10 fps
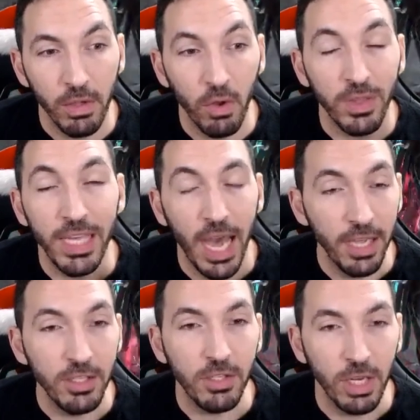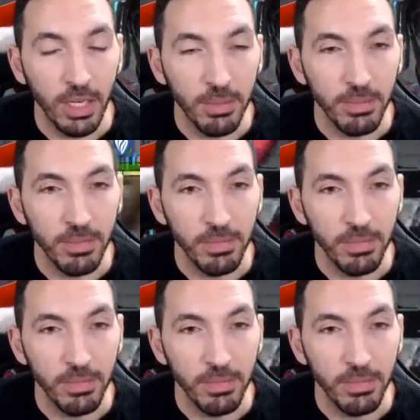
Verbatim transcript: on the ice column.